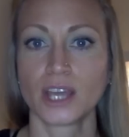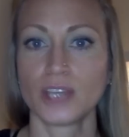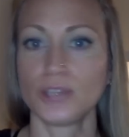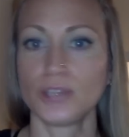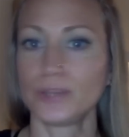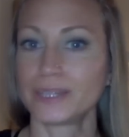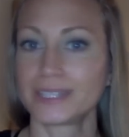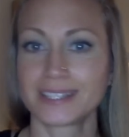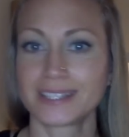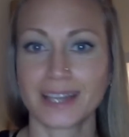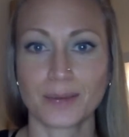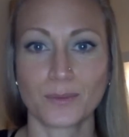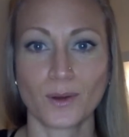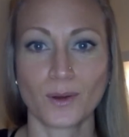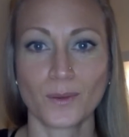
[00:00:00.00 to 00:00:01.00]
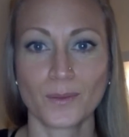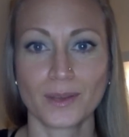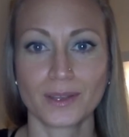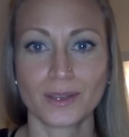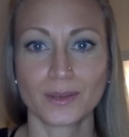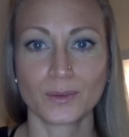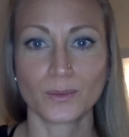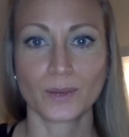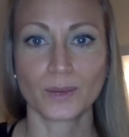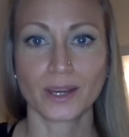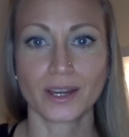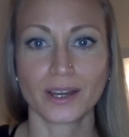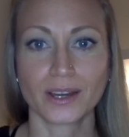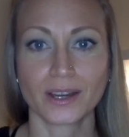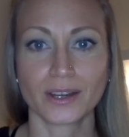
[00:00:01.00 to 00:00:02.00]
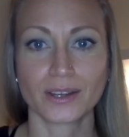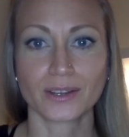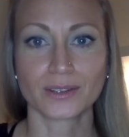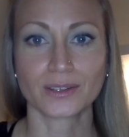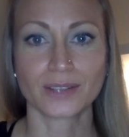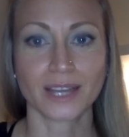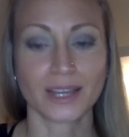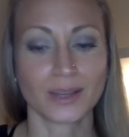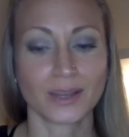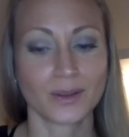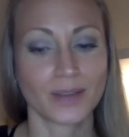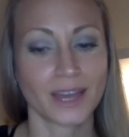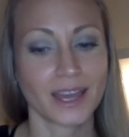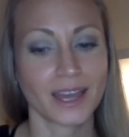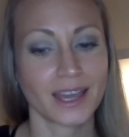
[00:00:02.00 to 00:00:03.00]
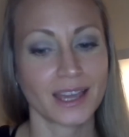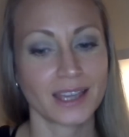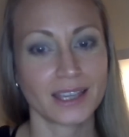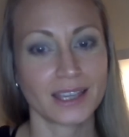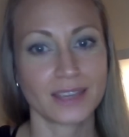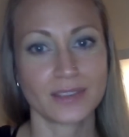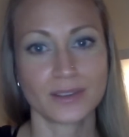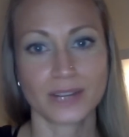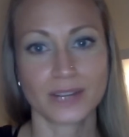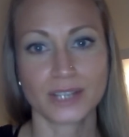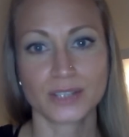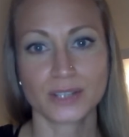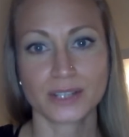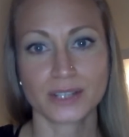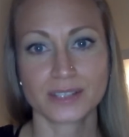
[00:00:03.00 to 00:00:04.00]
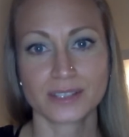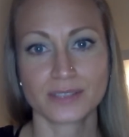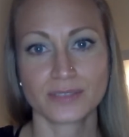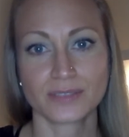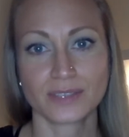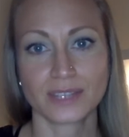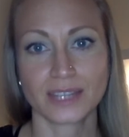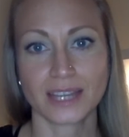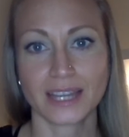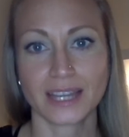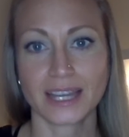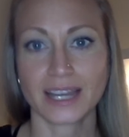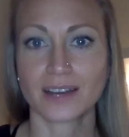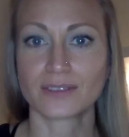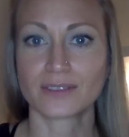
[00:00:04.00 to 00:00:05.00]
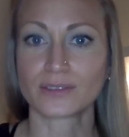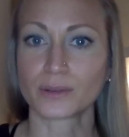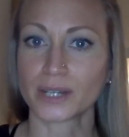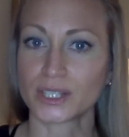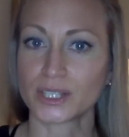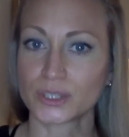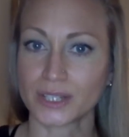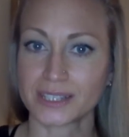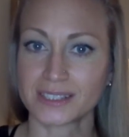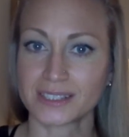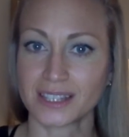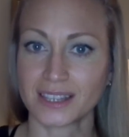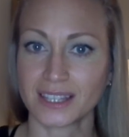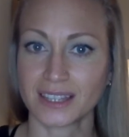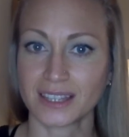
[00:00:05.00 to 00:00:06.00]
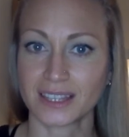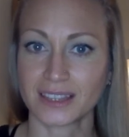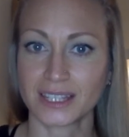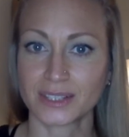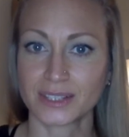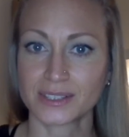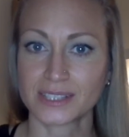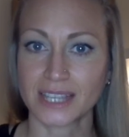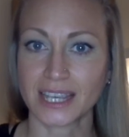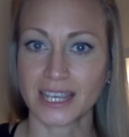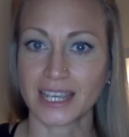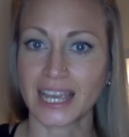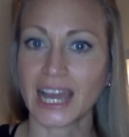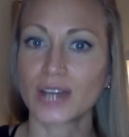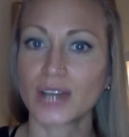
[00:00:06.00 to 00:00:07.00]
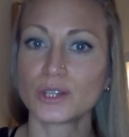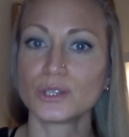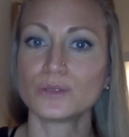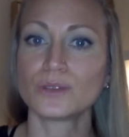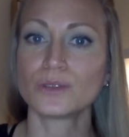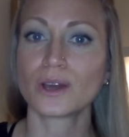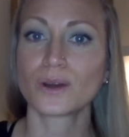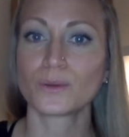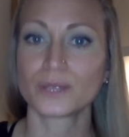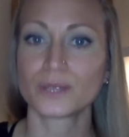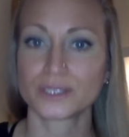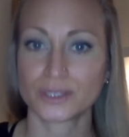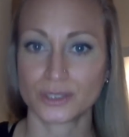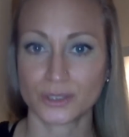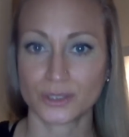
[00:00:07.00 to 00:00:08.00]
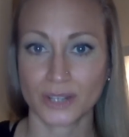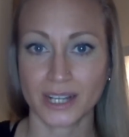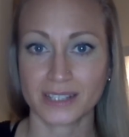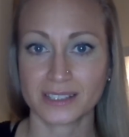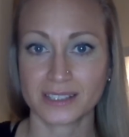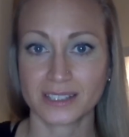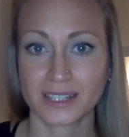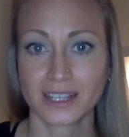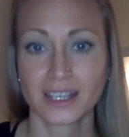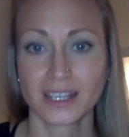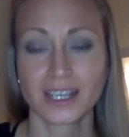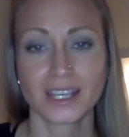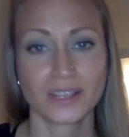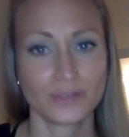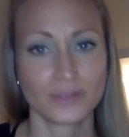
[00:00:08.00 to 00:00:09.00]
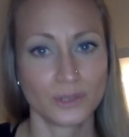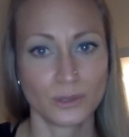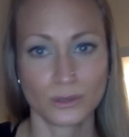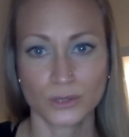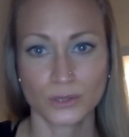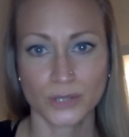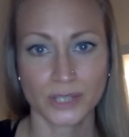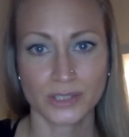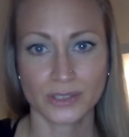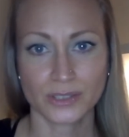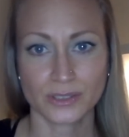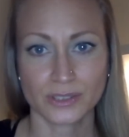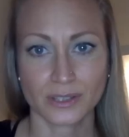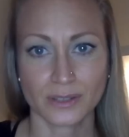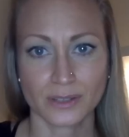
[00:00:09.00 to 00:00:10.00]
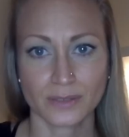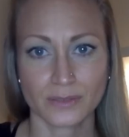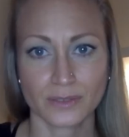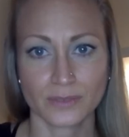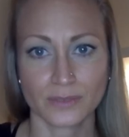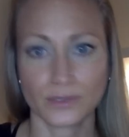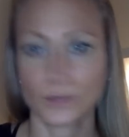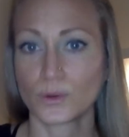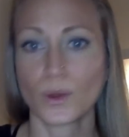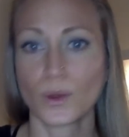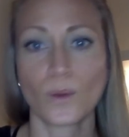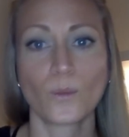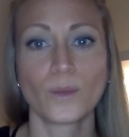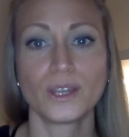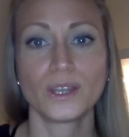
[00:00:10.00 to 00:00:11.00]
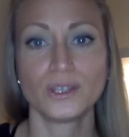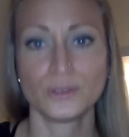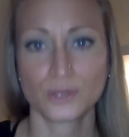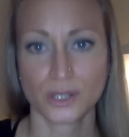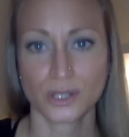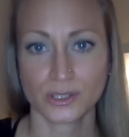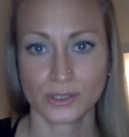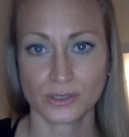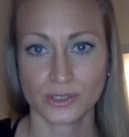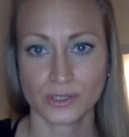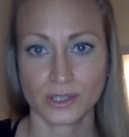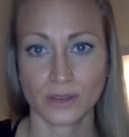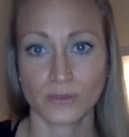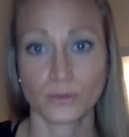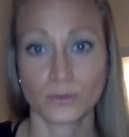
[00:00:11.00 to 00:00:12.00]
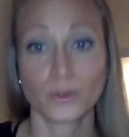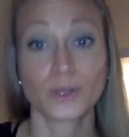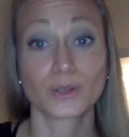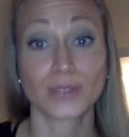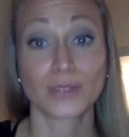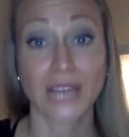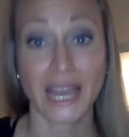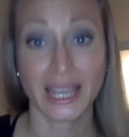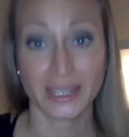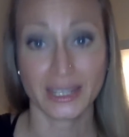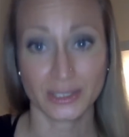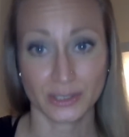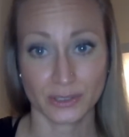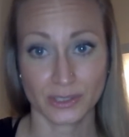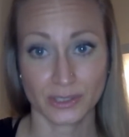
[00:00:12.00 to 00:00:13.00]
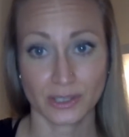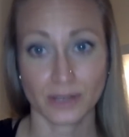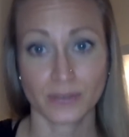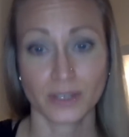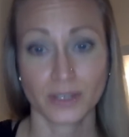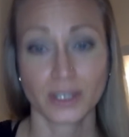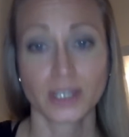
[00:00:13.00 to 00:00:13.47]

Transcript: you get to that moment where you're like, okay, either I trust the feeling I have or I trust the thing that they're saying. How do you know what to trust if you don't trust yourself? If you don't know when you trust yourself and when you're lying to yourself.